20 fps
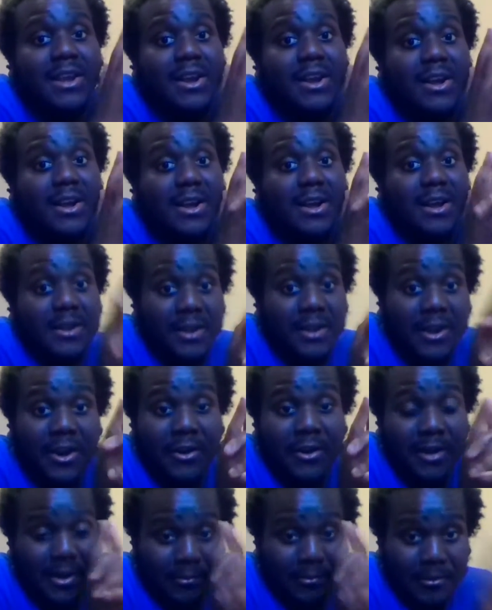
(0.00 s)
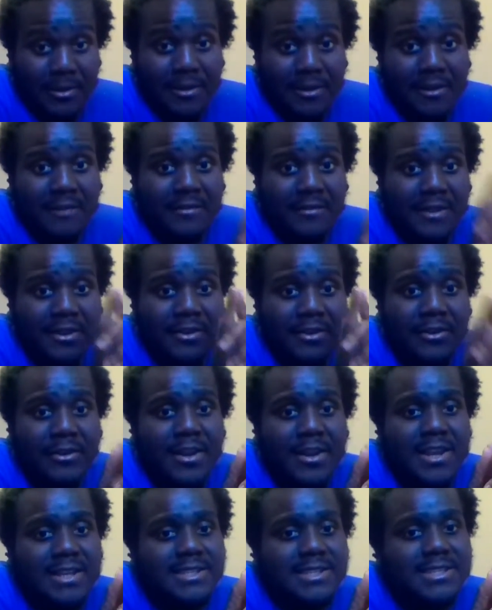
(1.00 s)
No, wrong. They
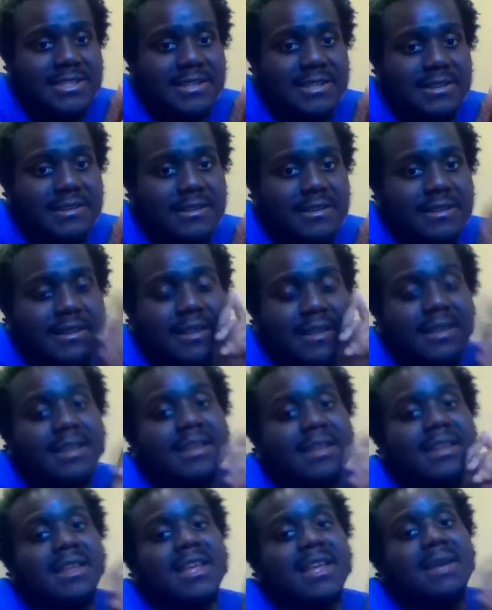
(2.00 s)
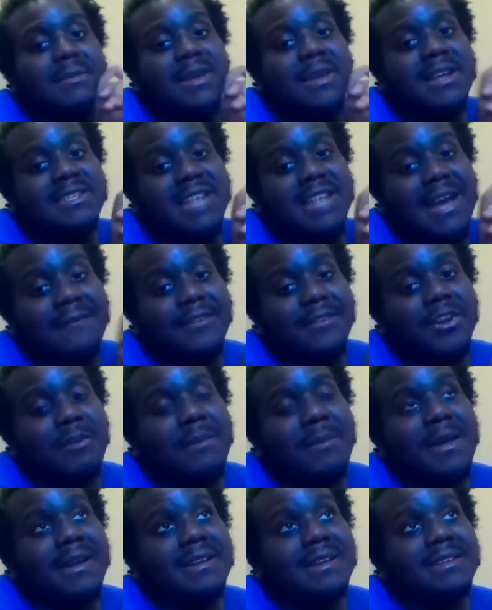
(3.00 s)
couldn't, because you have to go back
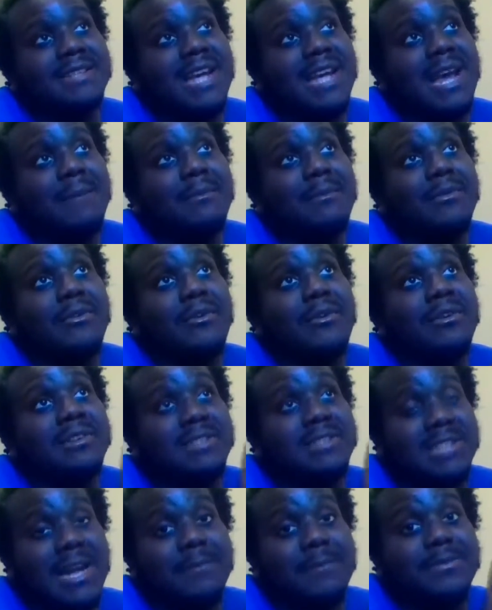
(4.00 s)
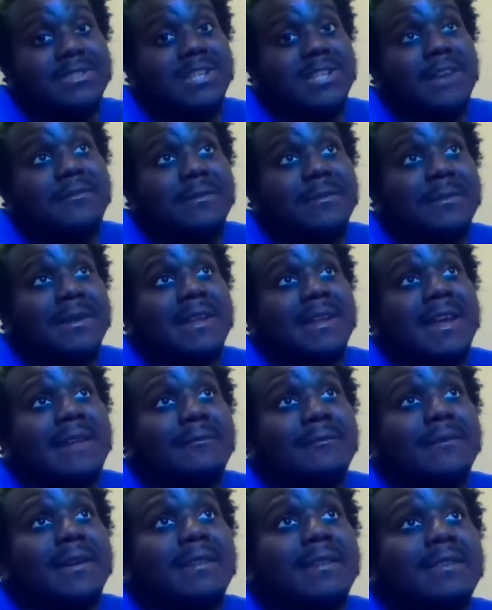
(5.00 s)
in time in order to stop yourself to begin
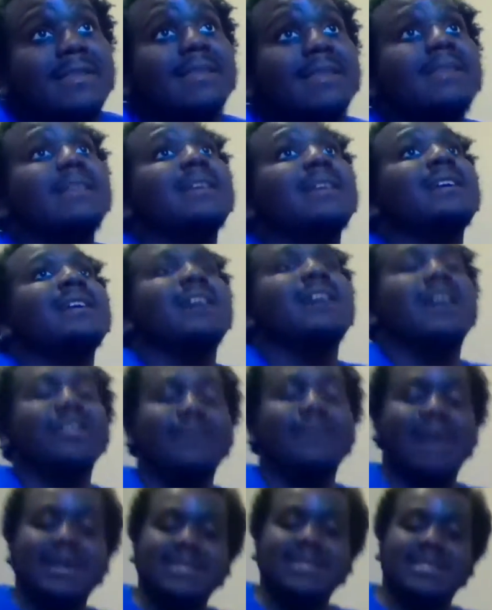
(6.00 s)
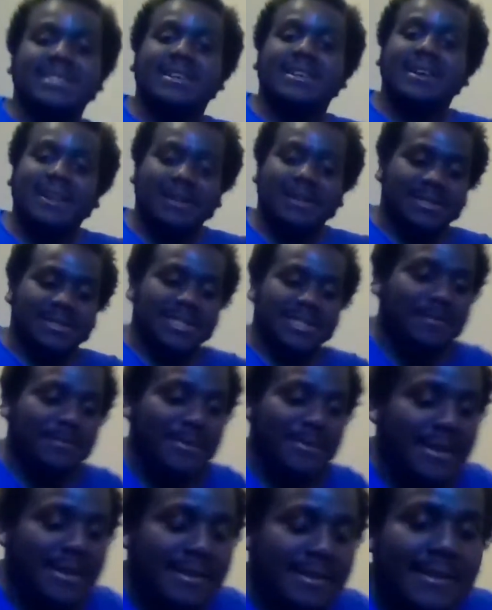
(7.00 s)
with. Otherwise, you still end up slipping.
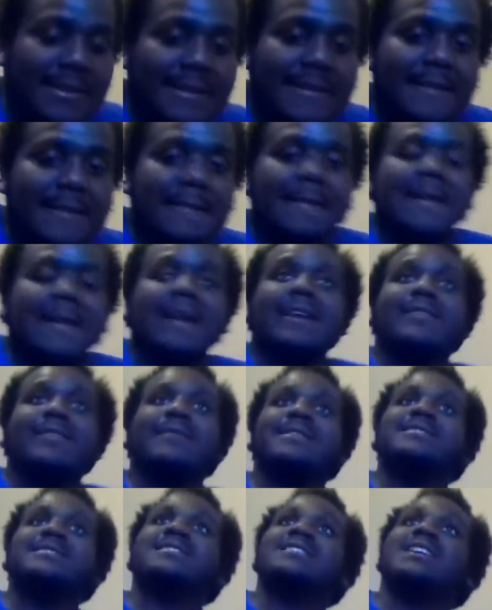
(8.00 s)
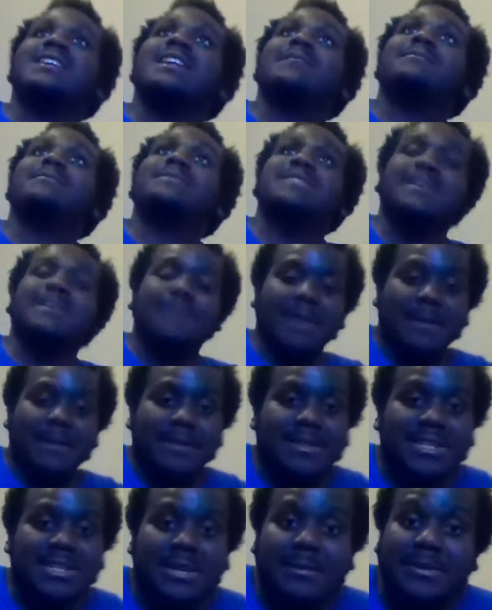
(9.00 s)
And messing up
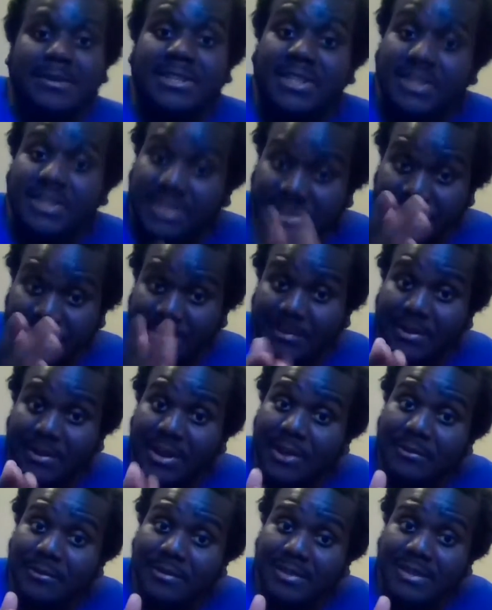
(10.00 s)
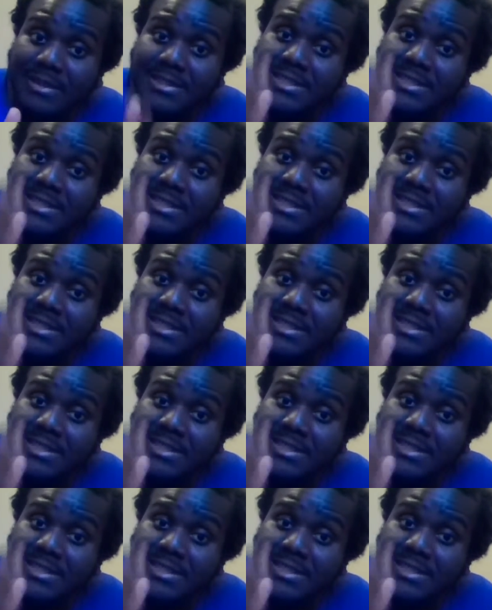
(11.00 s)
your shoe. See where I'm going with this?